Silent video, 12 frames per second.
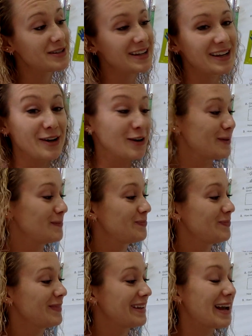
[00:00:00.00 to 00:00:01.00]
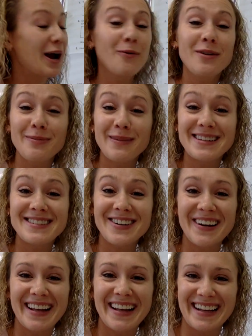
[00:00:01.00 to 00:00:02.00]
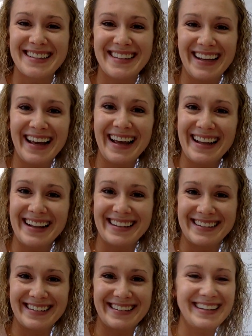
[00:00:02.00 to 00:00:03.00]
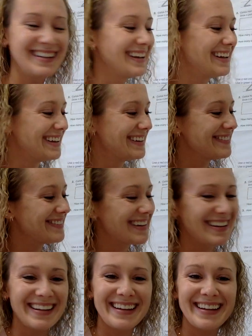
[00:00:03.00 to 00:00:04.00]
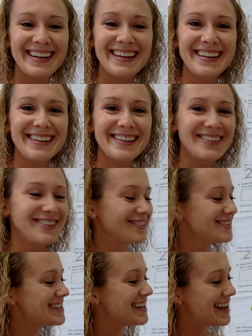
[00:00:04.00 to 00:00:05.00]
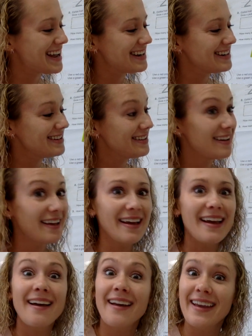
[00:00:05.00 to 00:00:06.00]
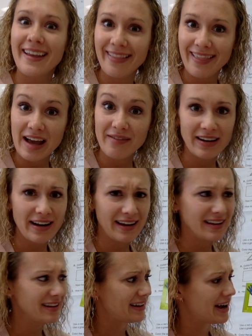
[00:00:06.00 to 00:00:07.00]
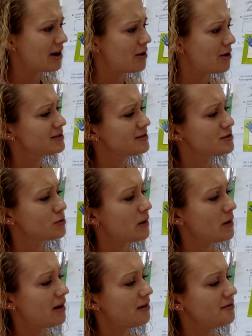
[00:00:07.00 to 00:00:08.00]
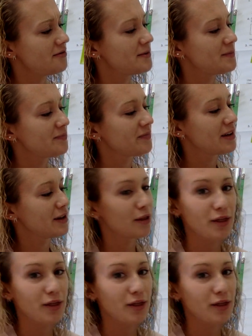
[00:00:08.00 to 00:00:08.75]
We're counting here. Count with me starting at 10. Ready? Go. 10, 11, I can count. 12,